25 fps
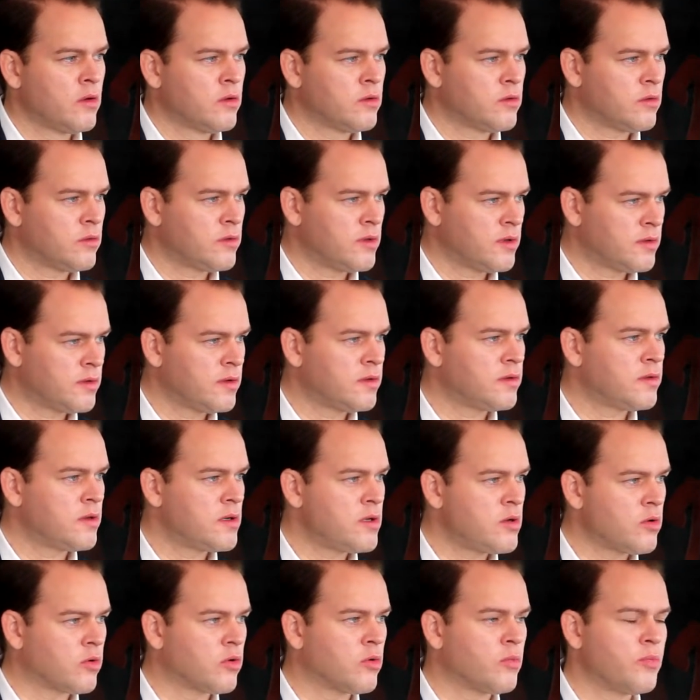So this is
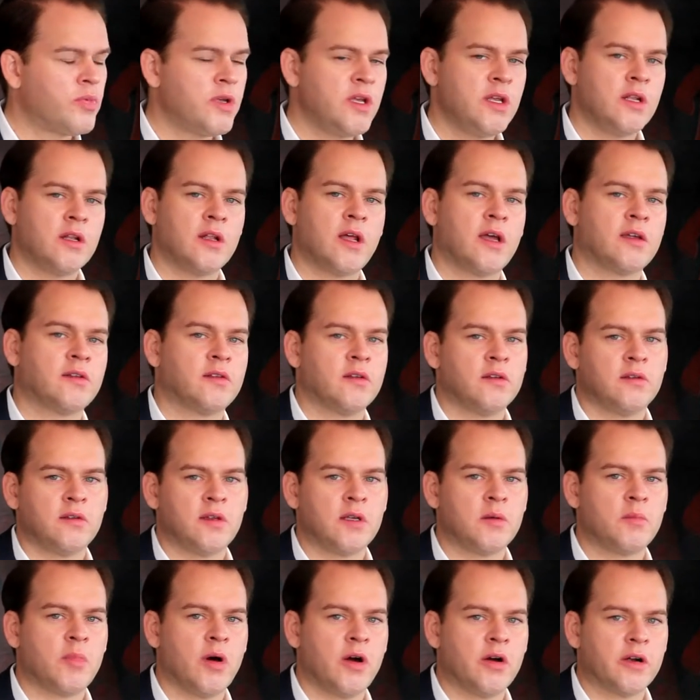the European
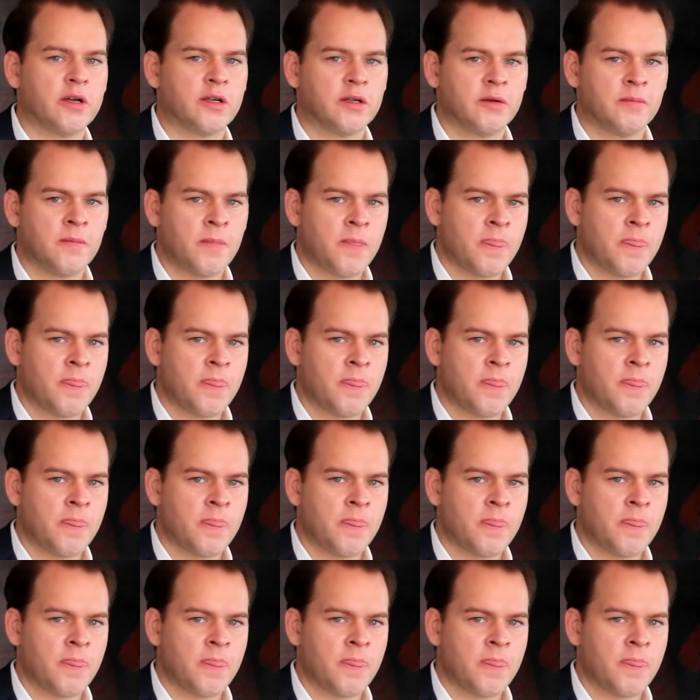licensing part.